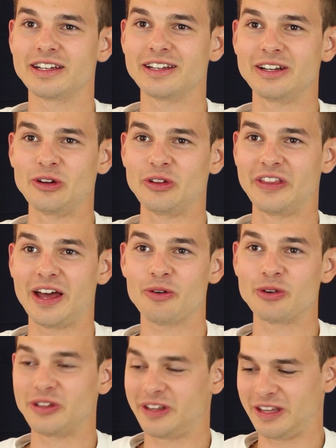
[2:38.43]
You know, and that
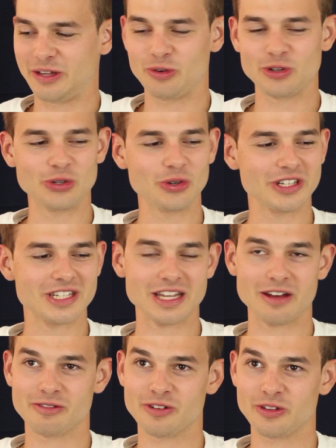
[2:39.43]
and they were doing
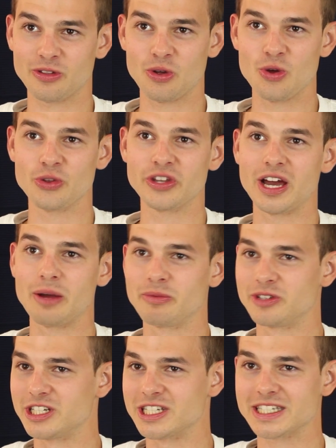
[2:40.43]
stuff the whole time,
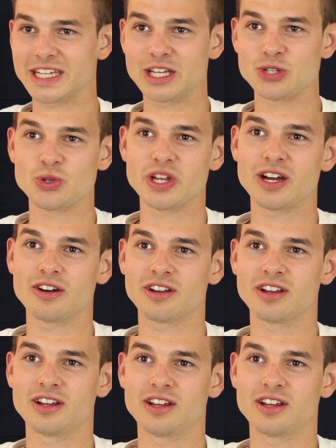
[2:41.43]
just scheduled out.